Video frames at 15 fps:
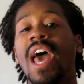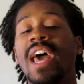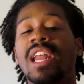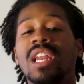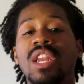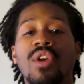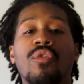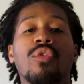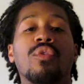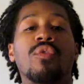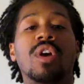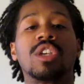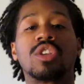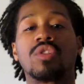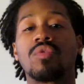a different
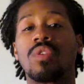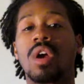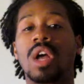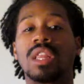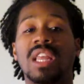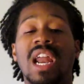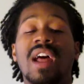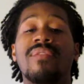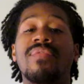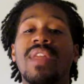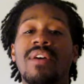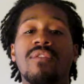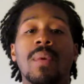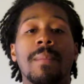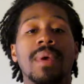restaurant that I've
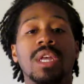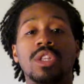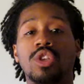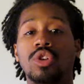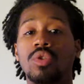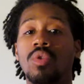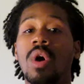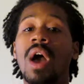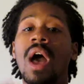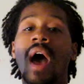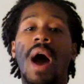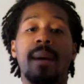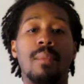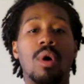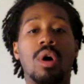never been to,
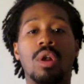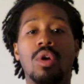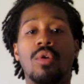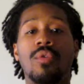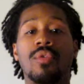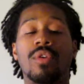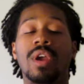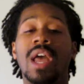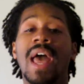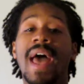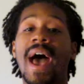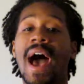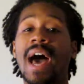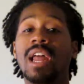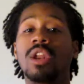I'm all over it.
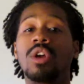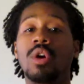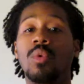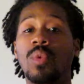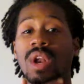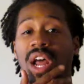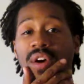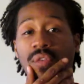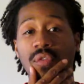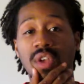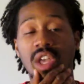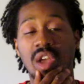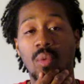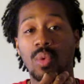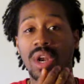I know when I
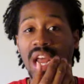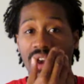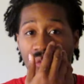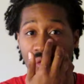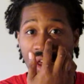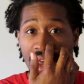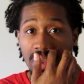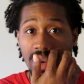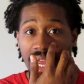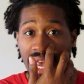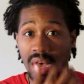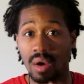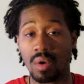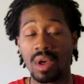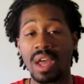found
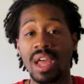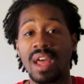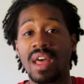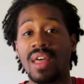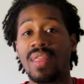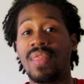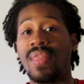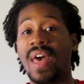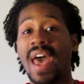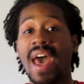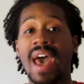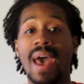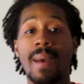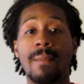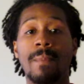out
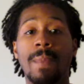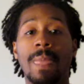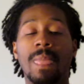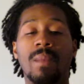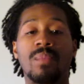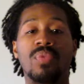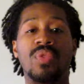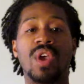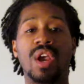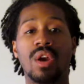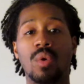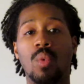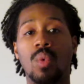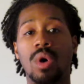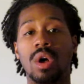that
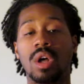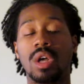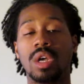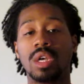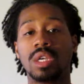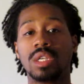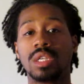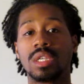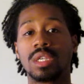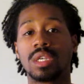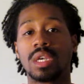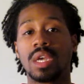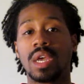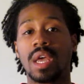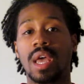there was
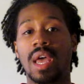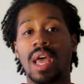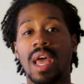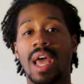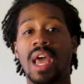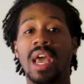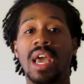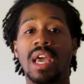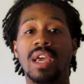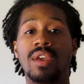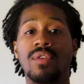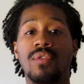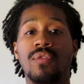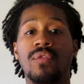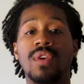a
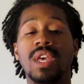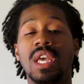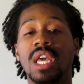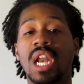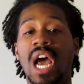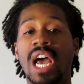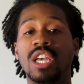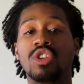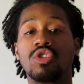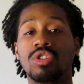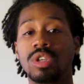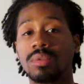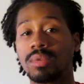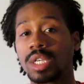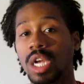vegan ice
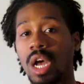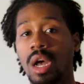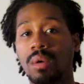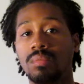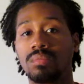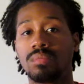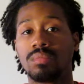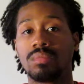cream shop,